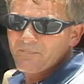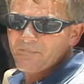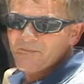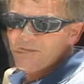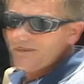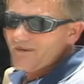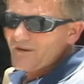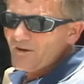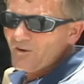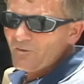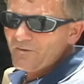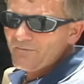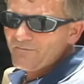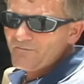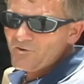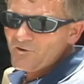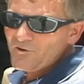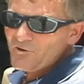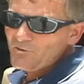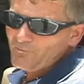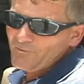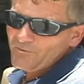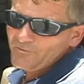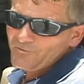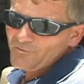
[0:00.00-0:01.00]
You know, if you
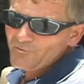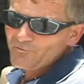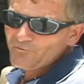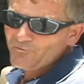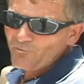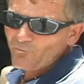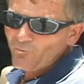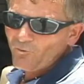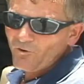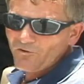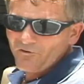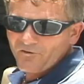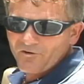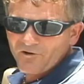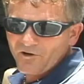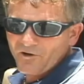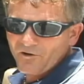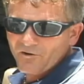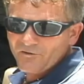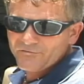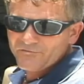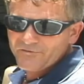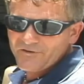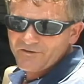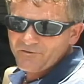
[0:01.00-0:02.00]
can reduce your water
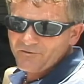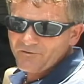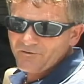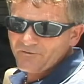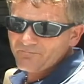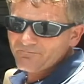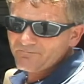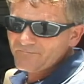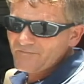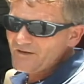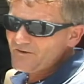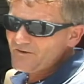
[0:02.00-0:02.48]
cost and your